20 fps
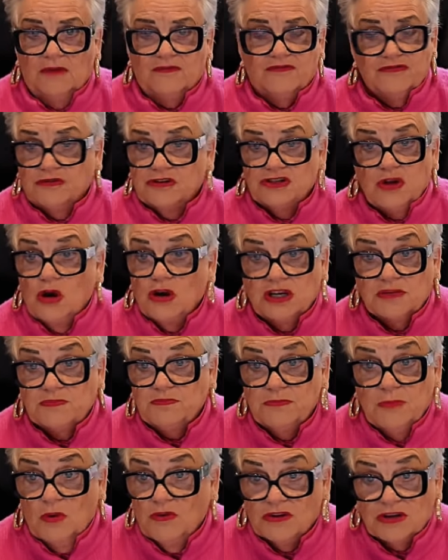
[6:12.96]
for as long as,
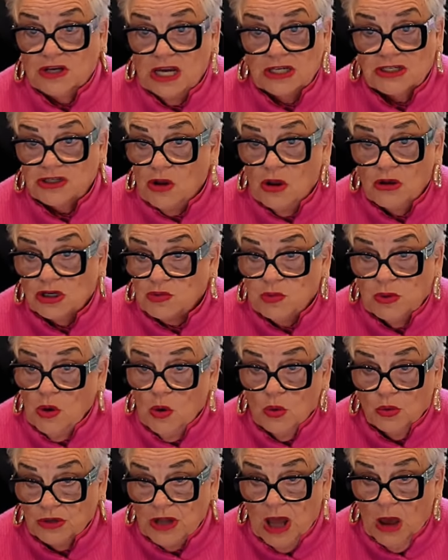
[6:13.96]
as long as
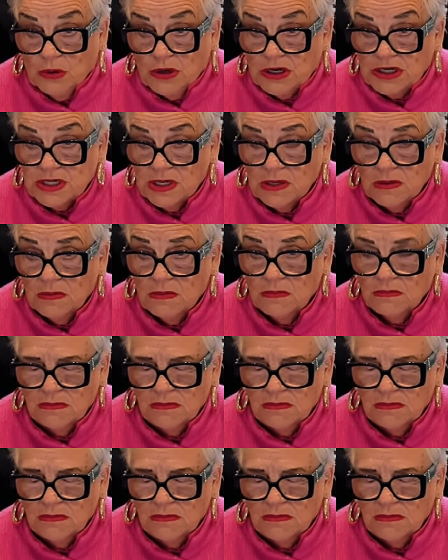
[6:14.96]
we all know it.